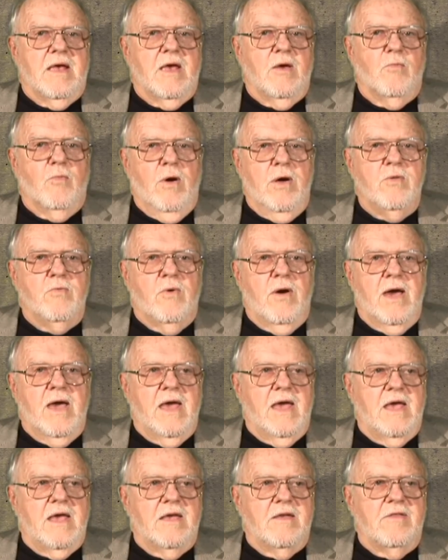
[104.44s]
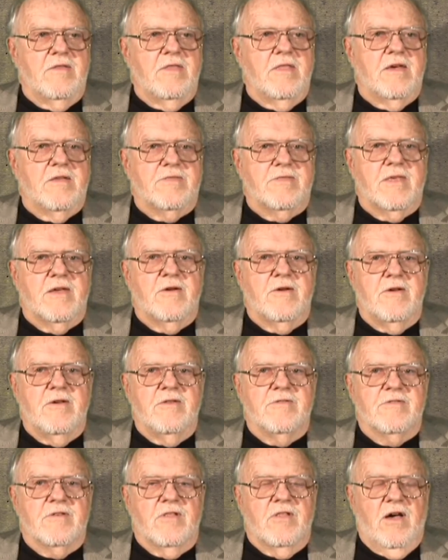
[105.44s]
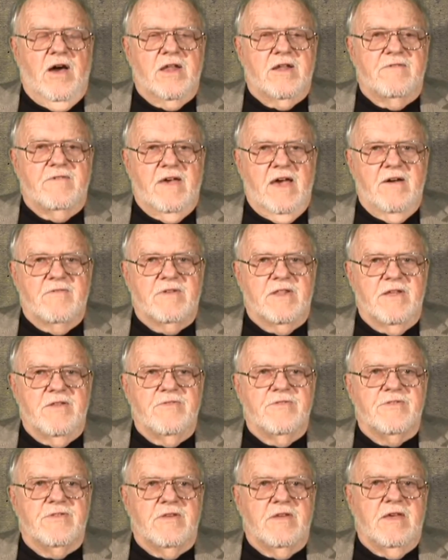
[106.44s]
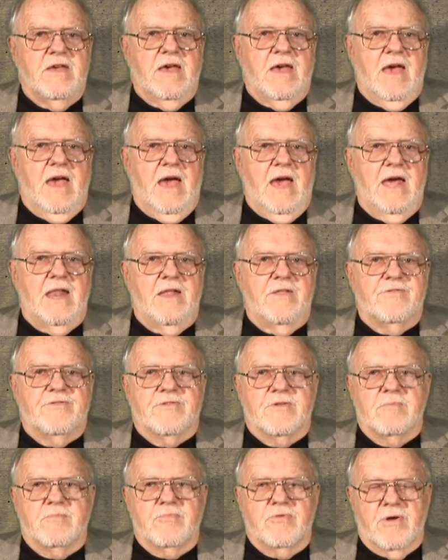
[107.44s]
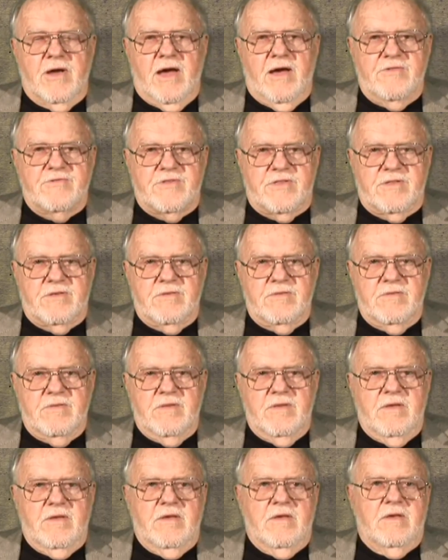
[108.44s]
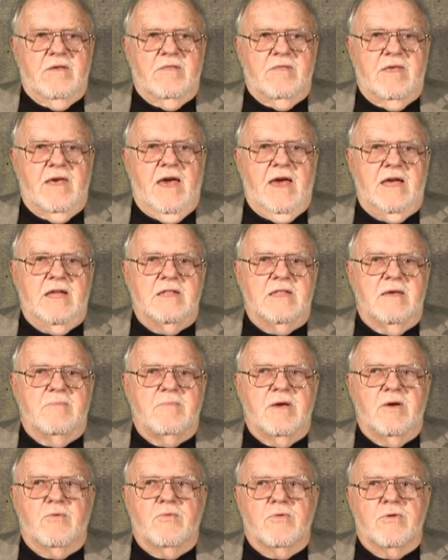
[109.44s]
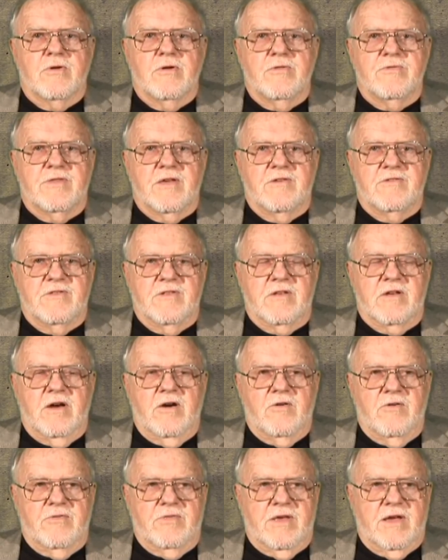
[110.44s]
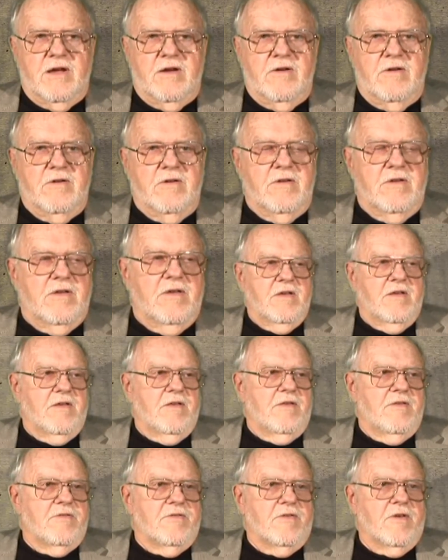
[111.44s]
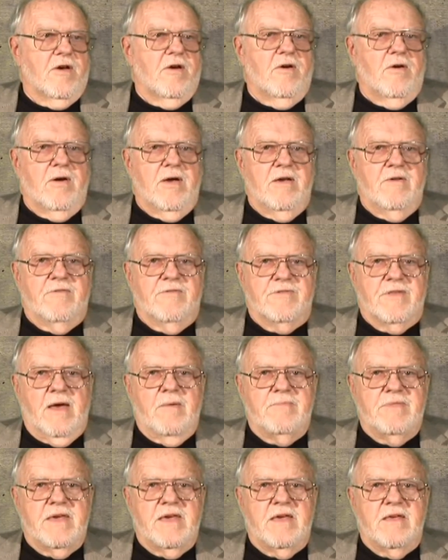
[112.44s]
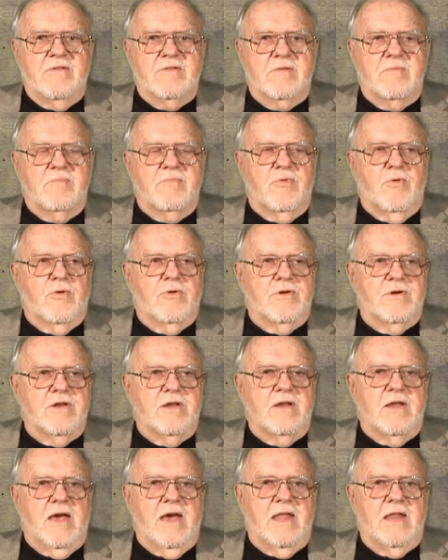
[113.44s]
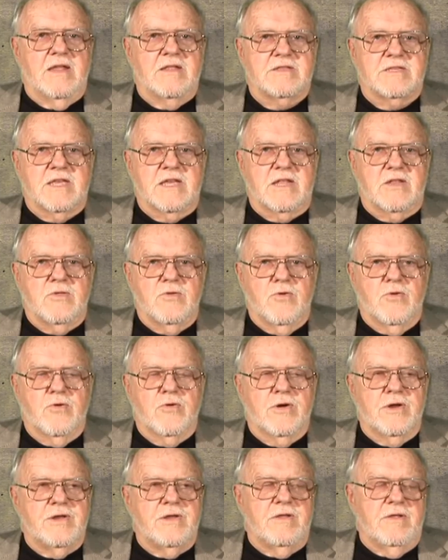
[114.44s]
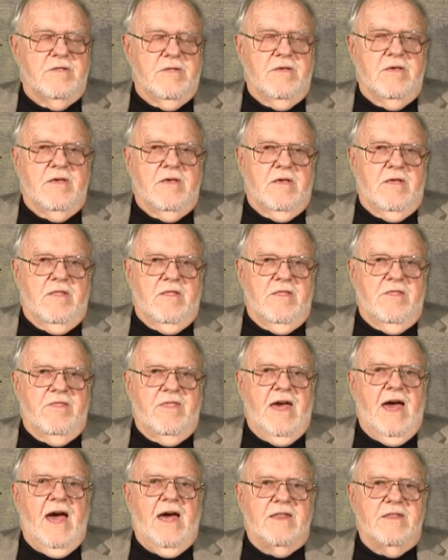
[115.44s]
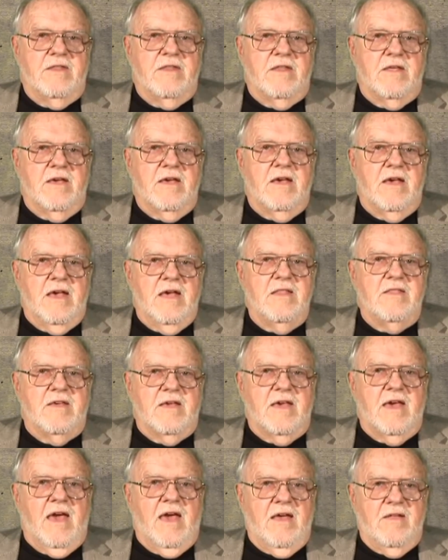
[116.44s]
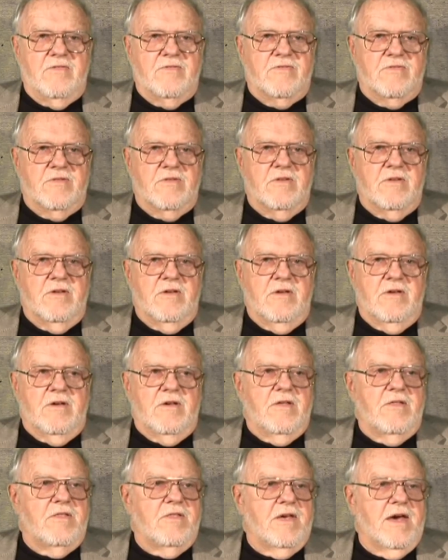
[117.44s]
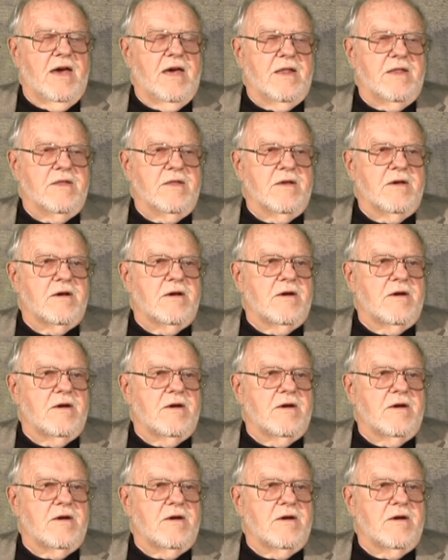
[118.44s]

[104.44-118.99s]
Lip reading: in one way in that there is a lot of evidence and it's suppressed. The academic world doesn't go there. So if something is important and it's ignored, that indicates that